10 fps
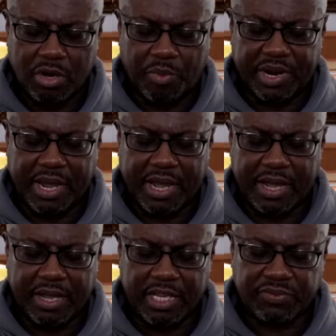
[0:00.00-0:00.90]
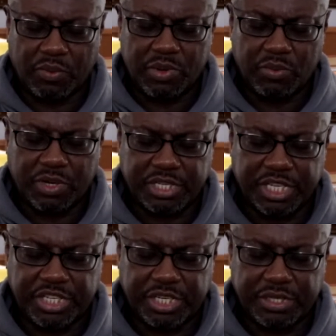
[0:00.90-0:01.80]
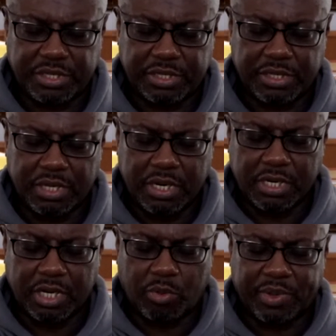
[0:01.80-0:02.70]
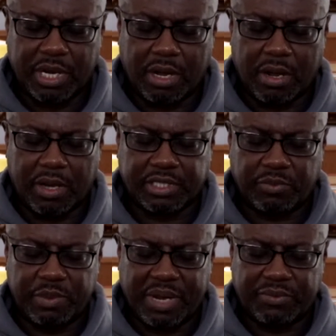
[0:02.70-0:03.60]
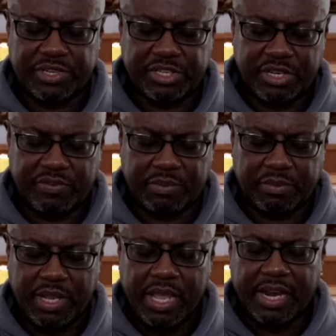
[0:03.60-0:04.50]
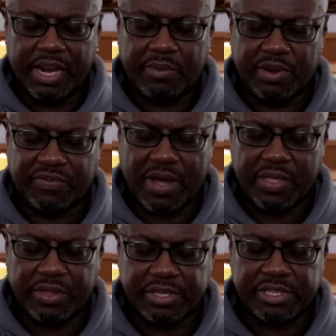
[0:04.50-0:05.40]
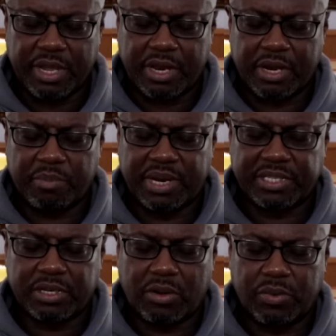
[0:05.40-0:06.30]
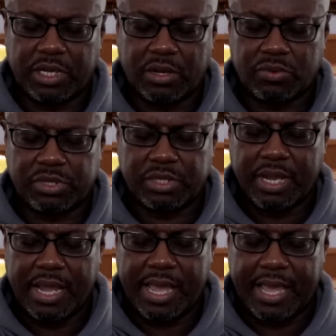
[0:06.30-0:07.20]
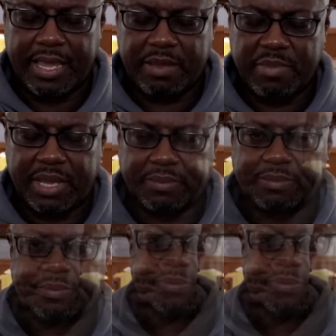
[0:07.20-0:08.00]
Open our eyes, for we want to see Jesus. Then open our hearts that we might receive him. In the name of the Father, the Son, and the blessed Holy Ghost. Amen.